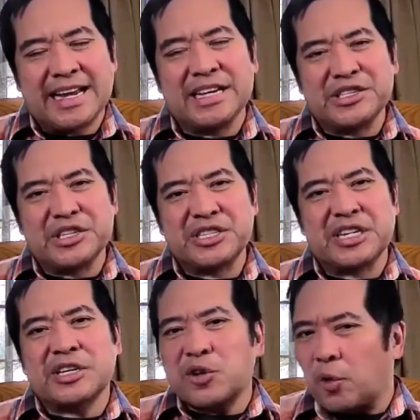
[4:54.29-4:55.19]
agents
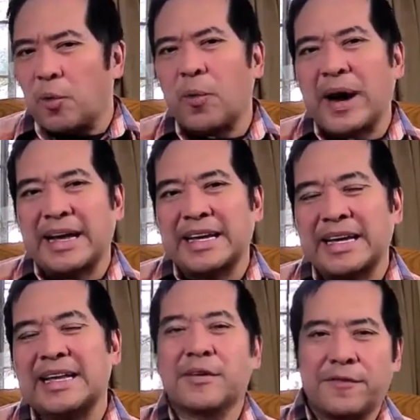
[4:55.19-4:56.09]
in Norway
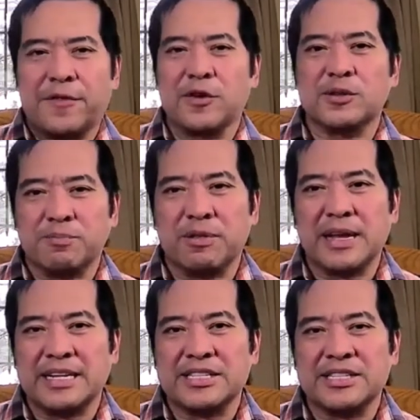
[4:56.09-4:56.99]
in the first
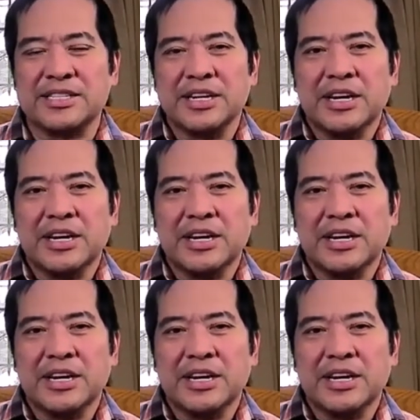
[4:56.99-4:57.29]
place